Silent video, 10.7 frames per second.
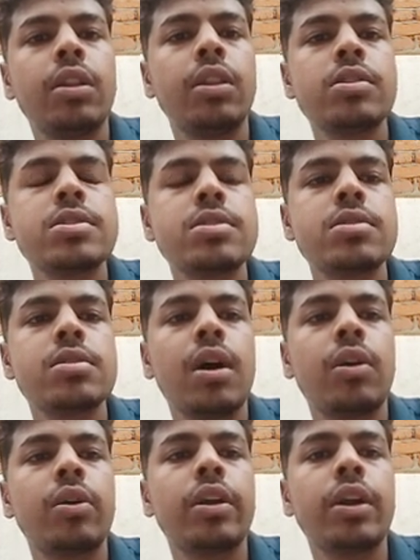this is
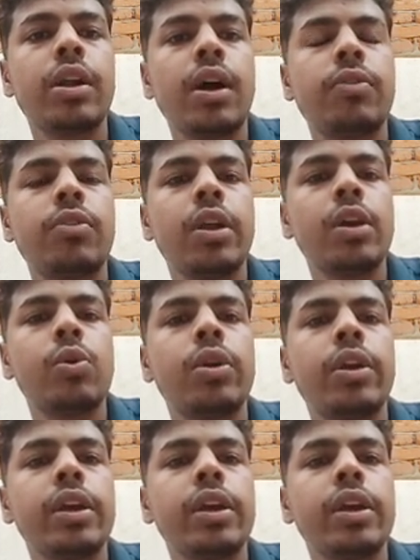our data after encoding